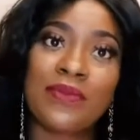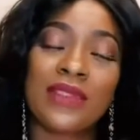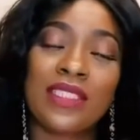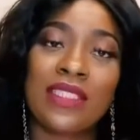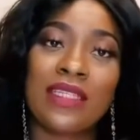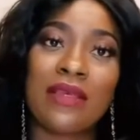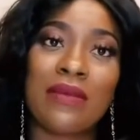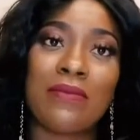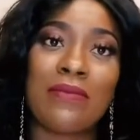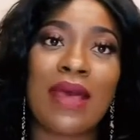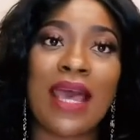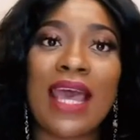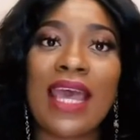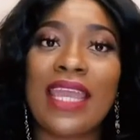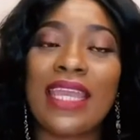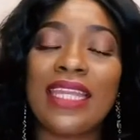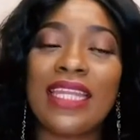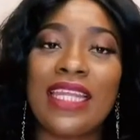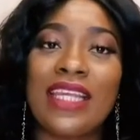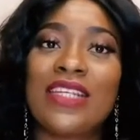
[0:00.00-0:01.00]
my
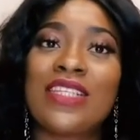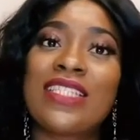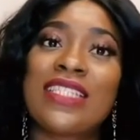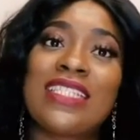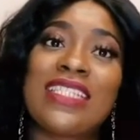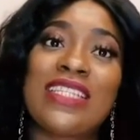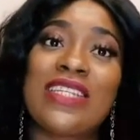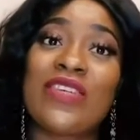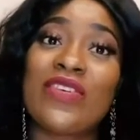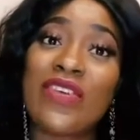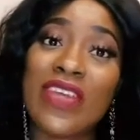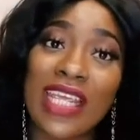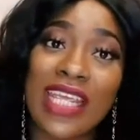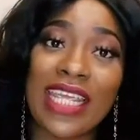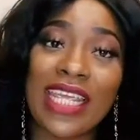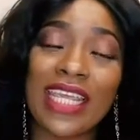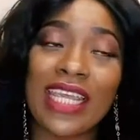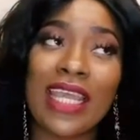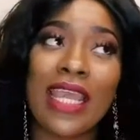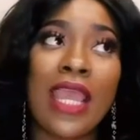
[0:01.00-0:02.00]
nursing degree.
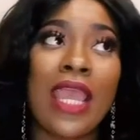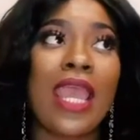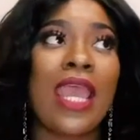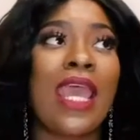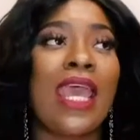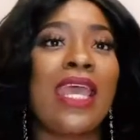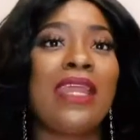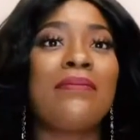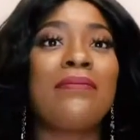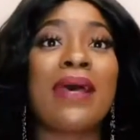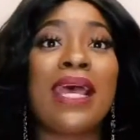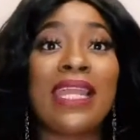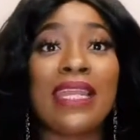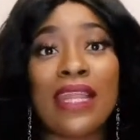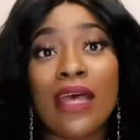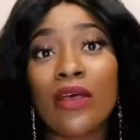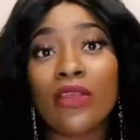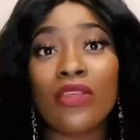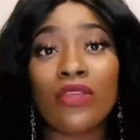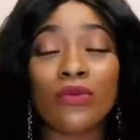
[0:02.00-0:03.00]
And by now
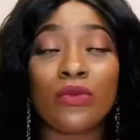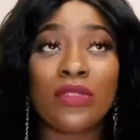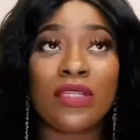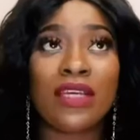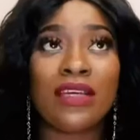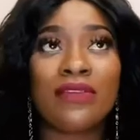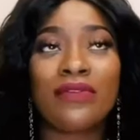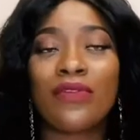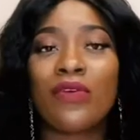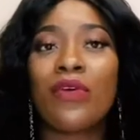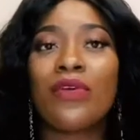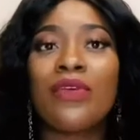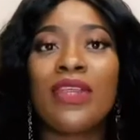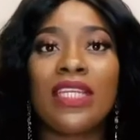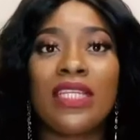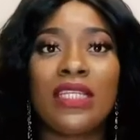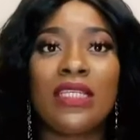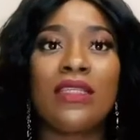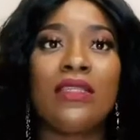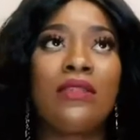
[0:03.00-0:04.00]
you would have
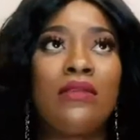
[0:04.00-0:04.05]
already